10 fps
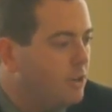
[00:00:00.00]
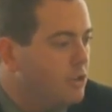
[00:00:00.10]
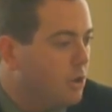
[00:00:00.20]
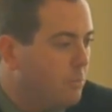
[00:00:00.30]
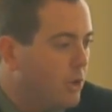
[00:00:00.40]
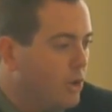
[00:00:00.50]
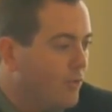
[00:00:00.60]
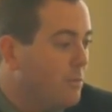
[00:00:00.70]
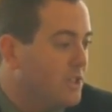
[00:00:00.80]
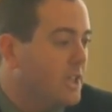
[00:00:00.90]
new
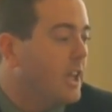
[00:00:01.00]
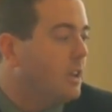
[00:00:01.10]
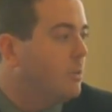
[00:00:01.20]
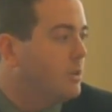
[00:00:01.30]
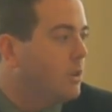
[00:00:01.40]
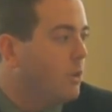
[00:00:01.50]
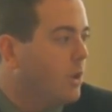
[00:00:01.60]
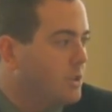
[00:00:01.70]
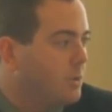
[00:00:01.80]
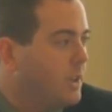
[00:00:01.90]
computer from the state with no
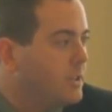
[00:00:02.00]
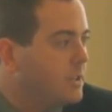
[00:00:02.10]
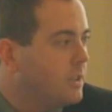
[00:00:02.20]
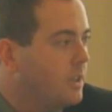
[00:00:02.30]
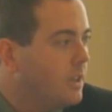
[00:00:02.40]
cost to us.